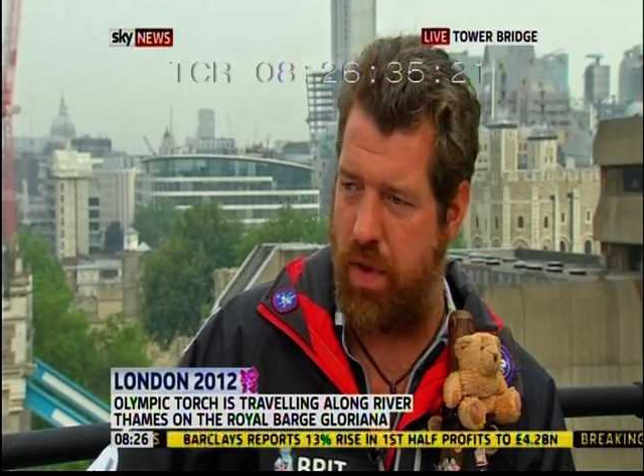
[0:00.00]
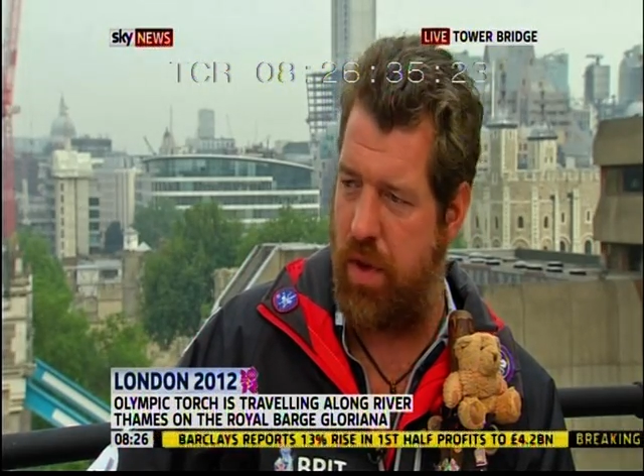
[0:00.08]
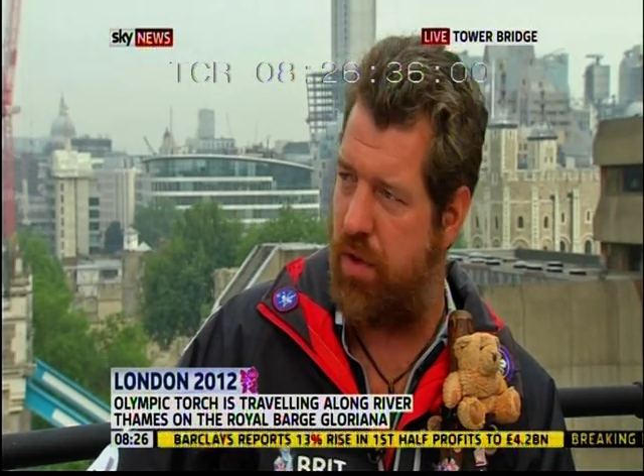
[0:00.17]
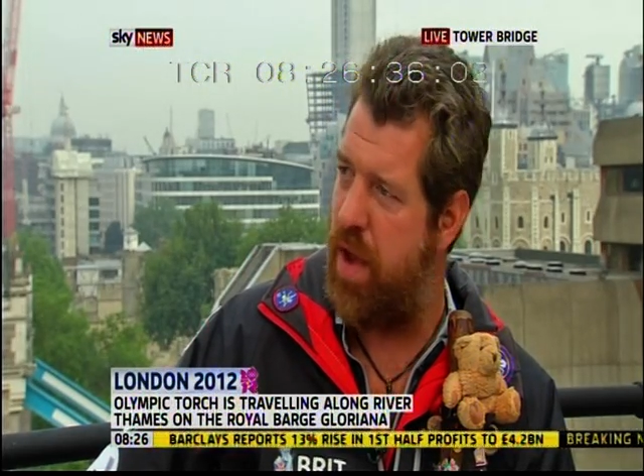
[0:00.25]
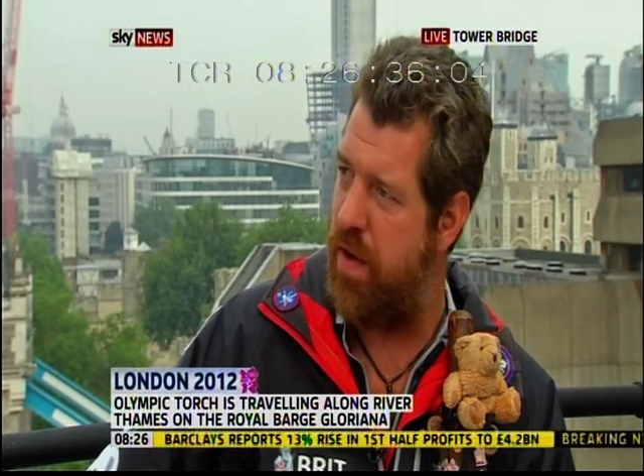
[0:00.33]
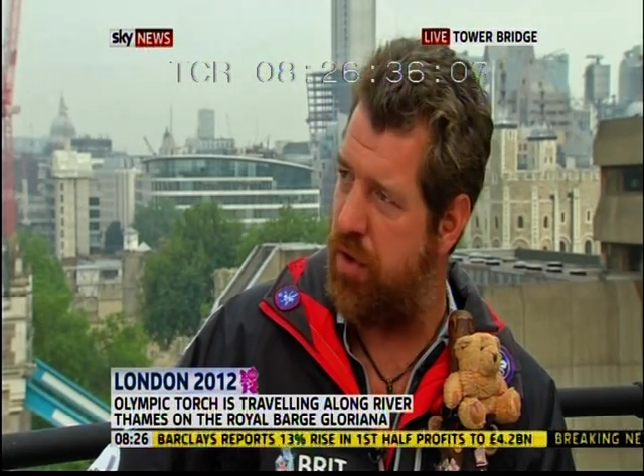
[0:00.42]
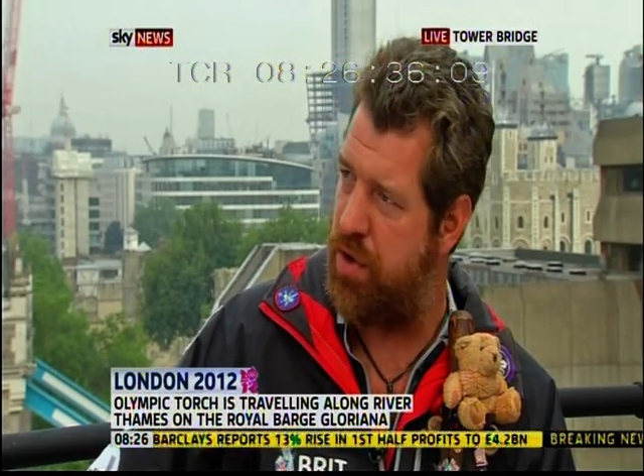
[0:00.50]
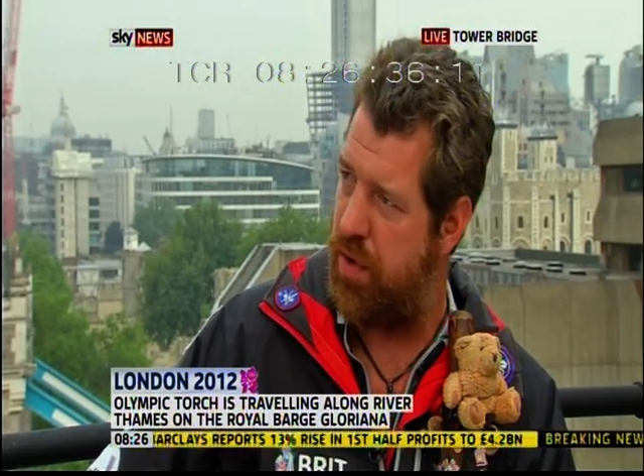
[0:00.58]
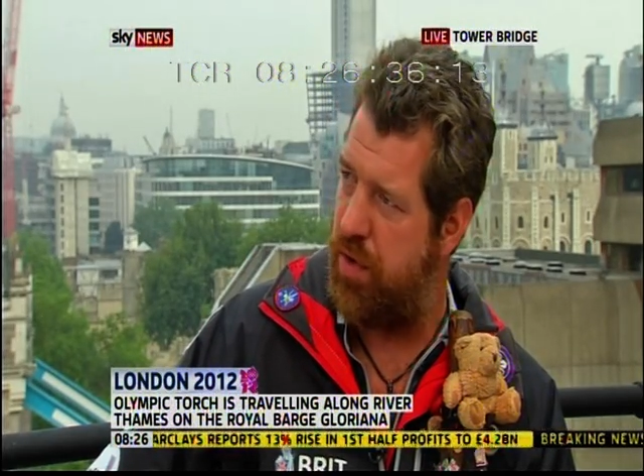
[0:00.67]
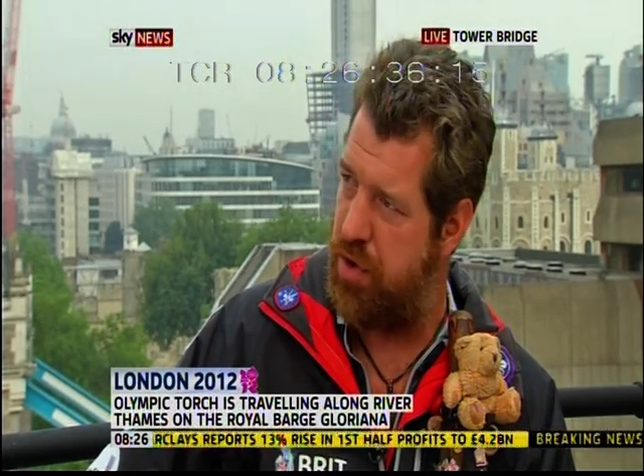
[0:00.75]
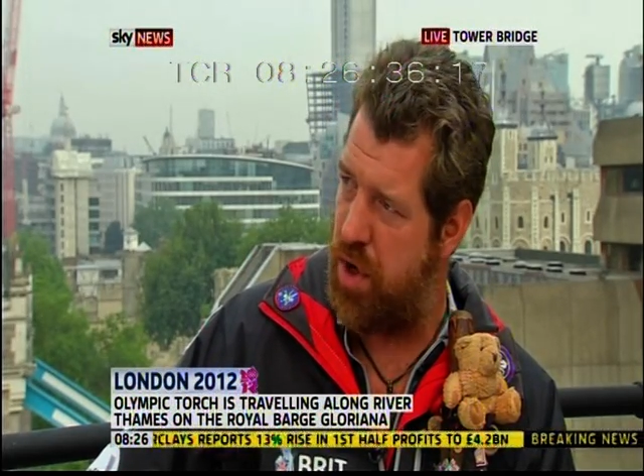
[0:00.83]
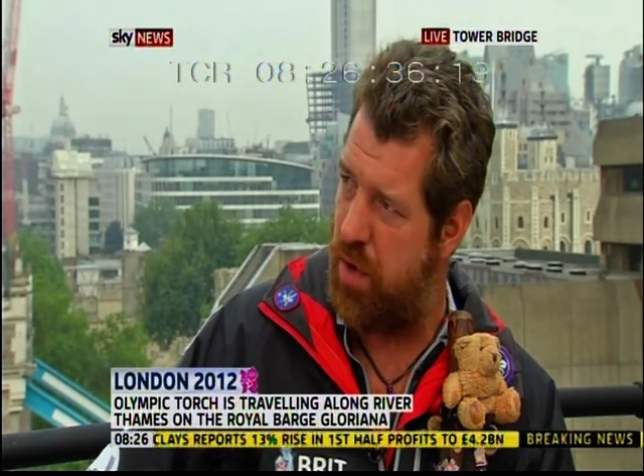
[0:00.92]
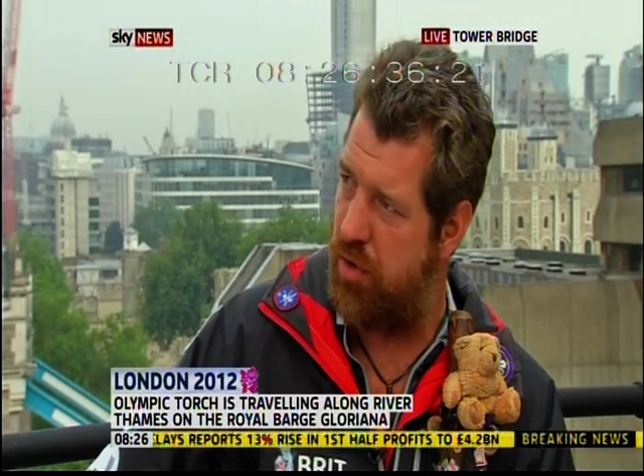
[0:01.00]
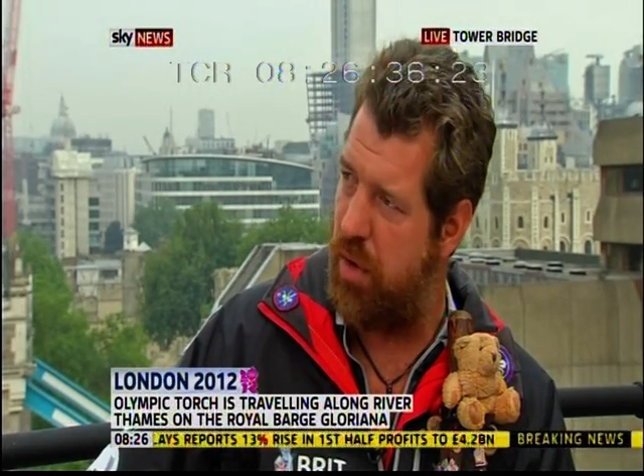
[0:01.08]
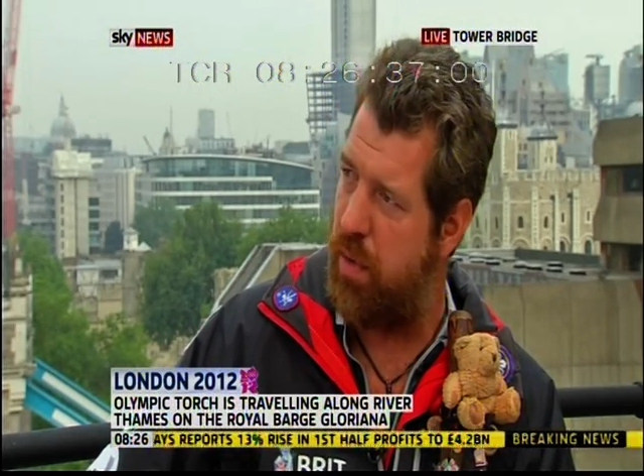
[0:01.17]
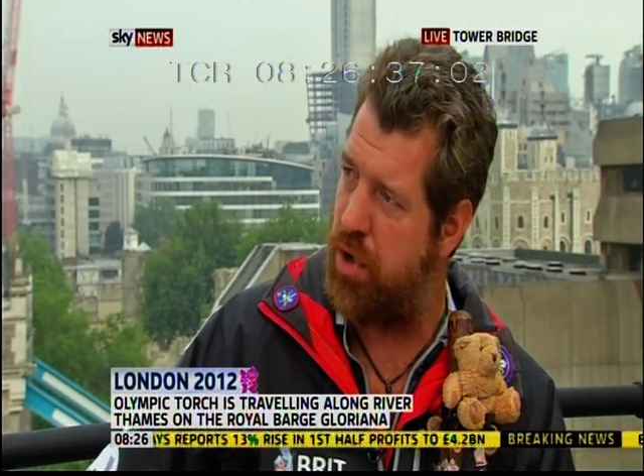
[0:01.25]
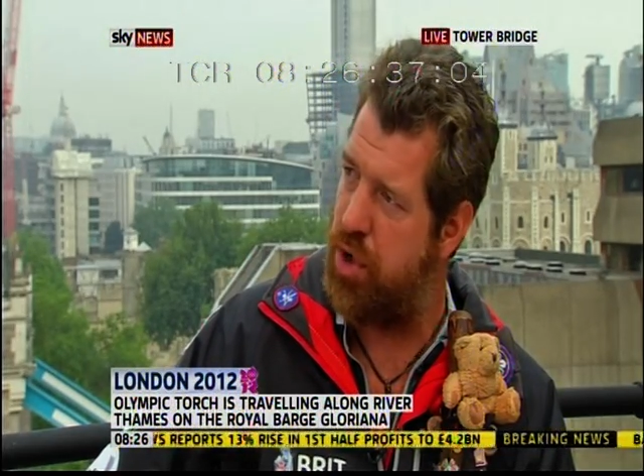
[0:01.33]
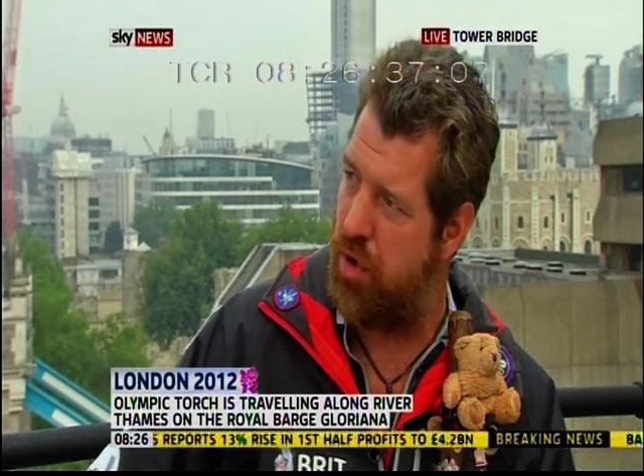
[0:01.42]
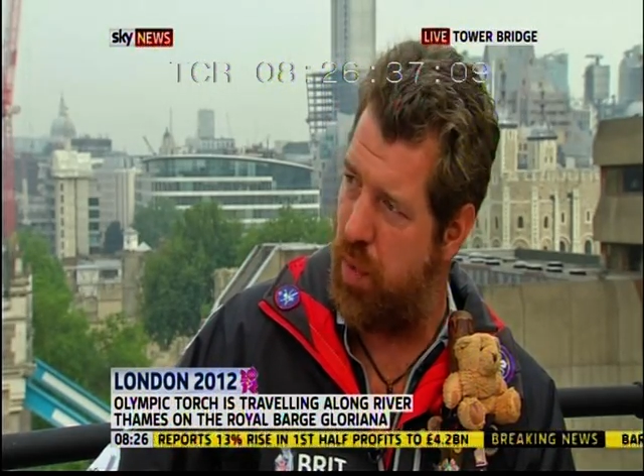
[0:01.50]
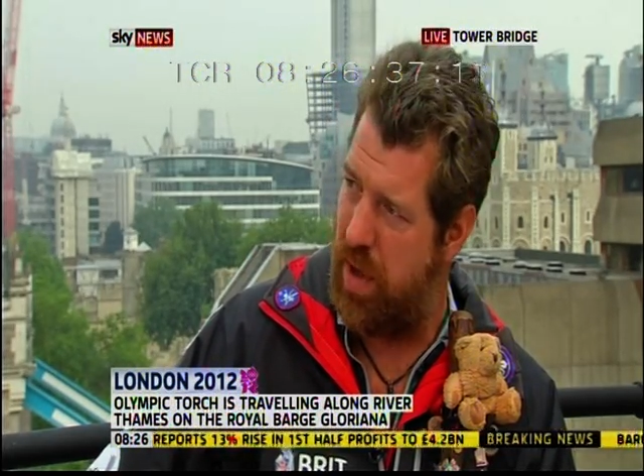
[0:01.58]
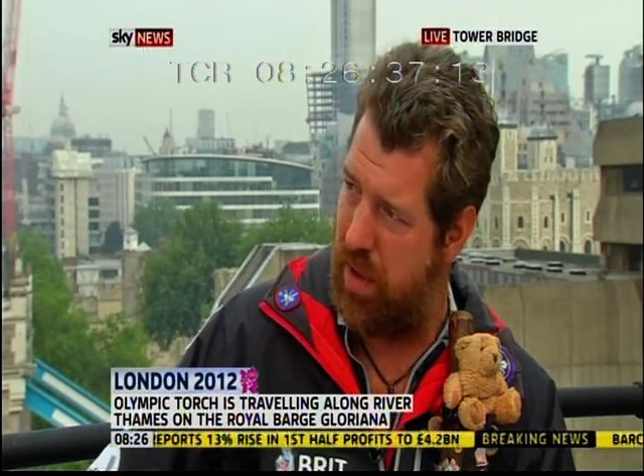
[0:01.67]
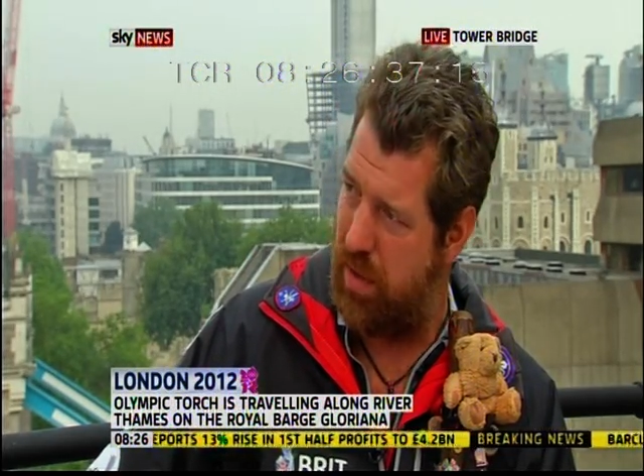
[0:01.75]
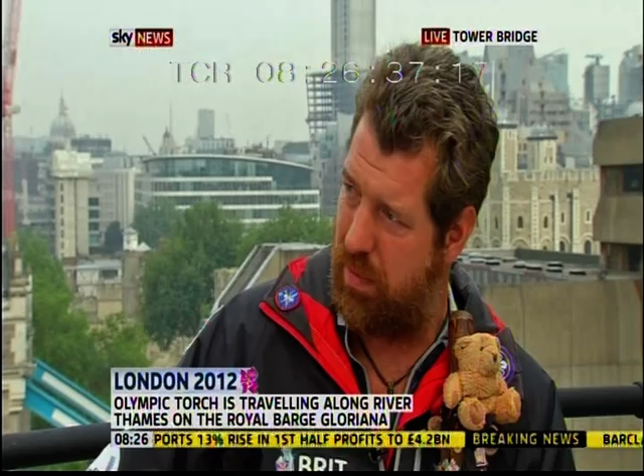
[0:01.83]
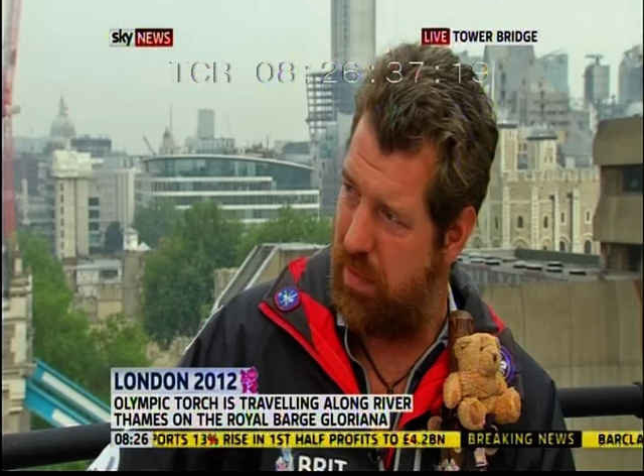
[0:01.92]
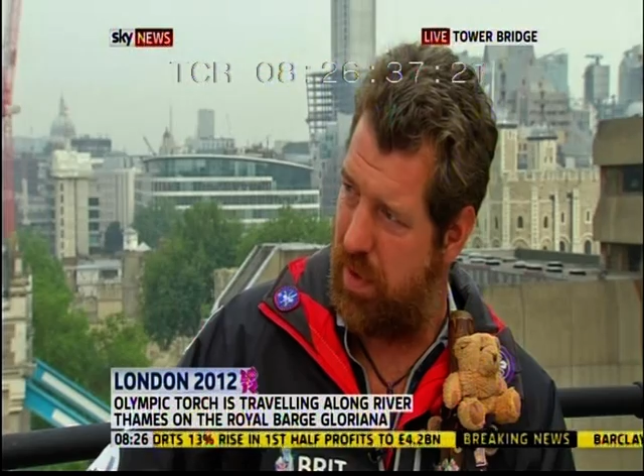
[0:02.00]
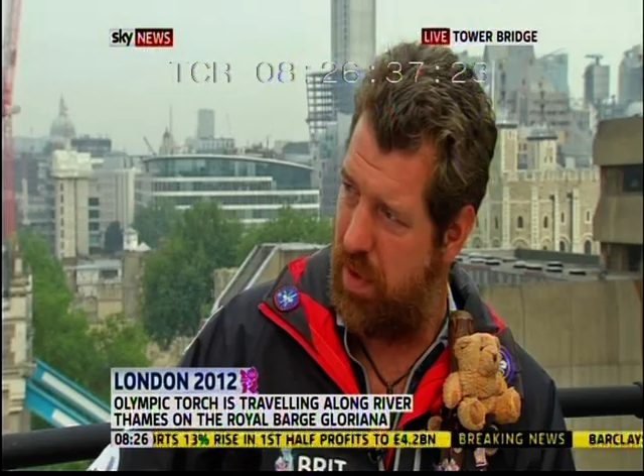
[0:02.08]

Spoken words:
this year has shown so much goodwill